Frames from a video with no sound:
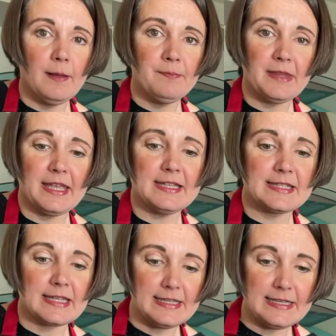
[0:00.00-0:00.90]

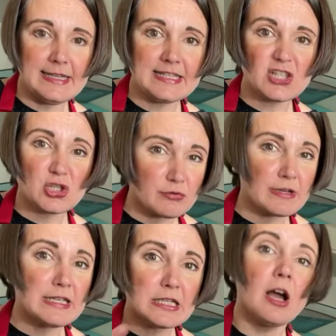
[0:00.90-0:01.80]
It's at least
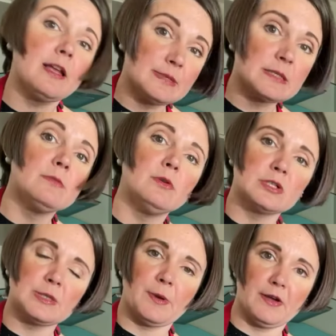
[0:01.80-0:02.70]
3 times more
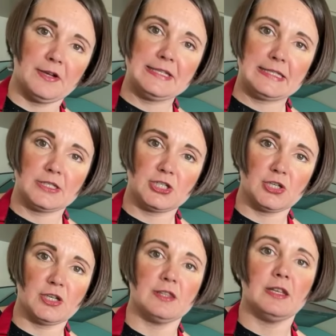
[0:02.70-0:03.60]
to buy icing
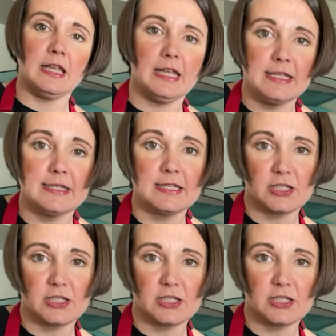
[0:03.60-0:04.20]
sugar than it is